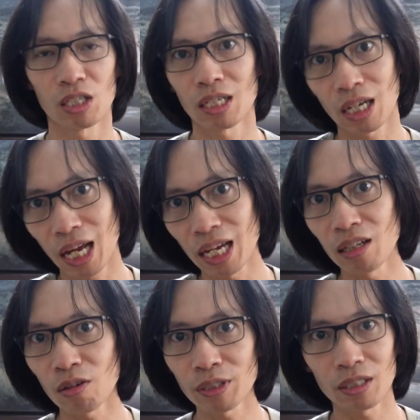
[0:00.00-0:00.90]
kind
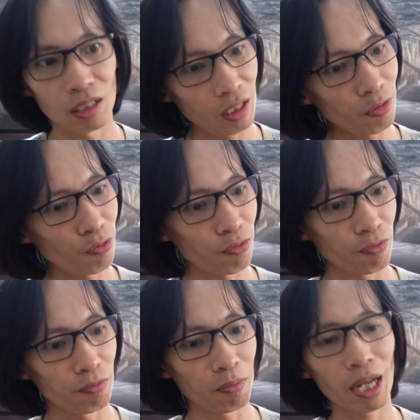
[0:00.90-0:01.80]
of stiff
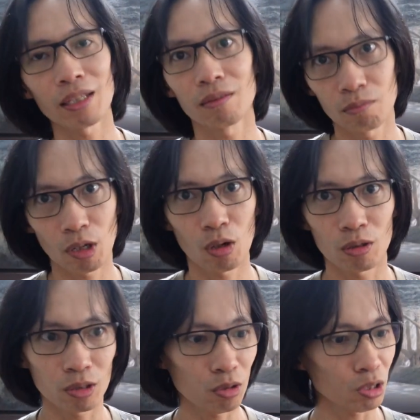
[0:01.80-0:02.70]
but
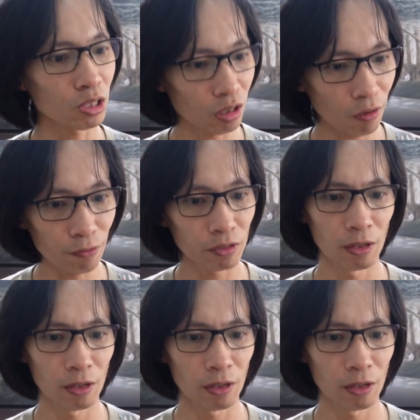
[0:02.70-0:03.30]
also soft.